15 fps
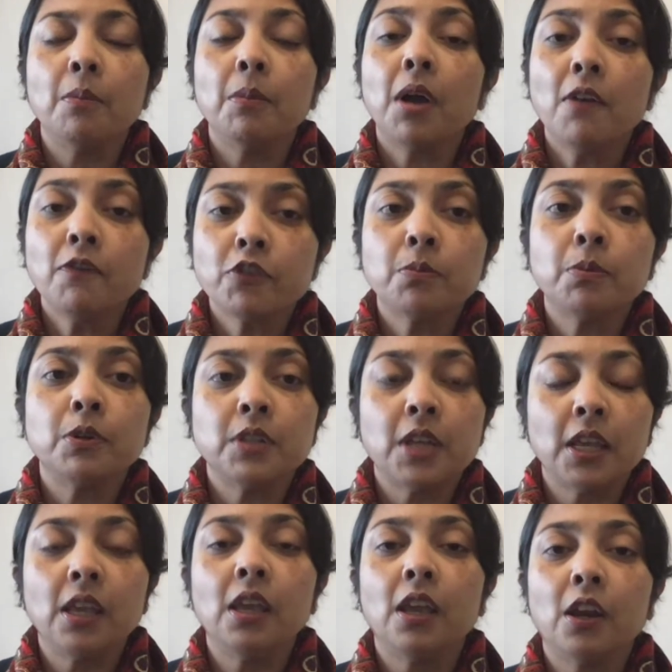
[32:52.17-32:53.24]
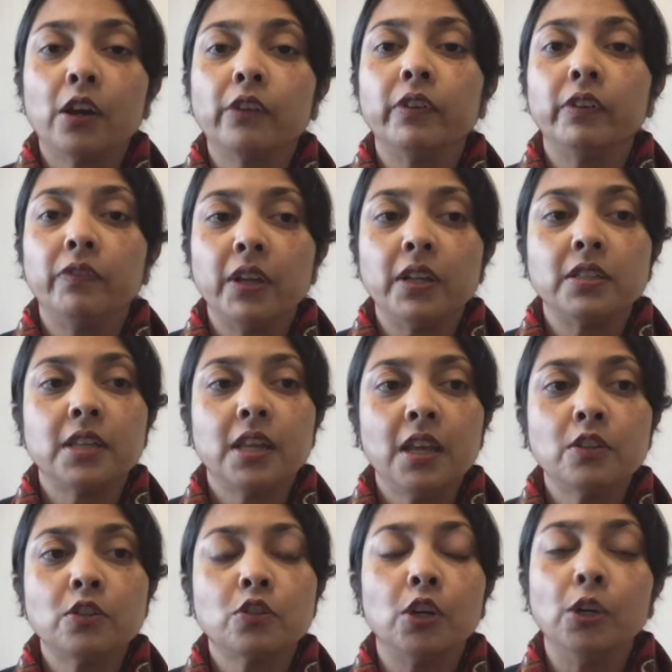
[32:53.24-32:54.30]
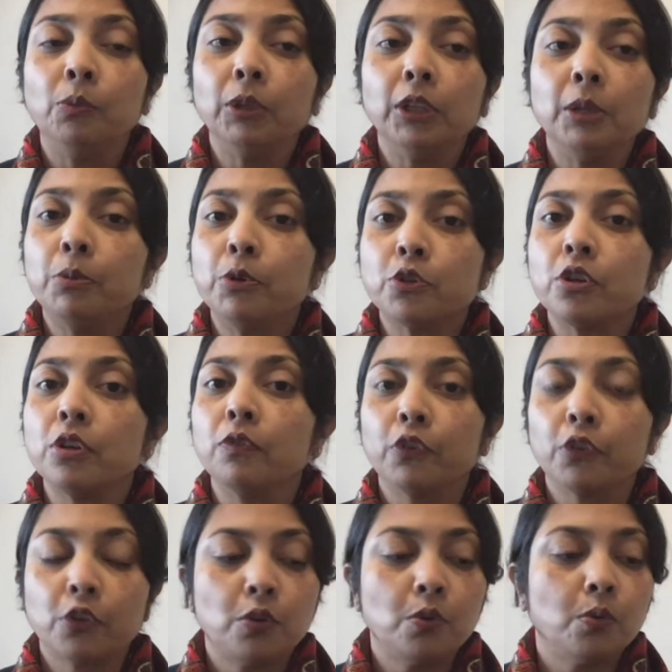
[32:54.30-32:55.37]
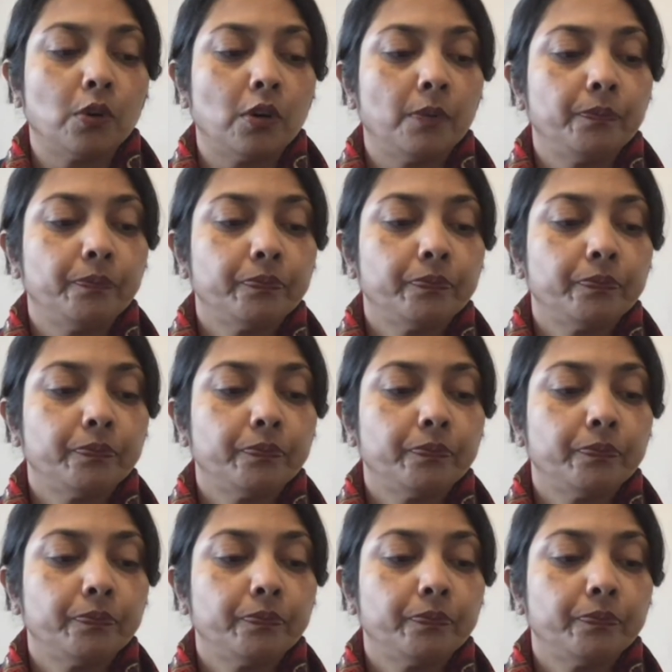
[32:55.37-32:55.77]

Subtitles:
comfortable taking care of advanced cancer and really pushing for cure.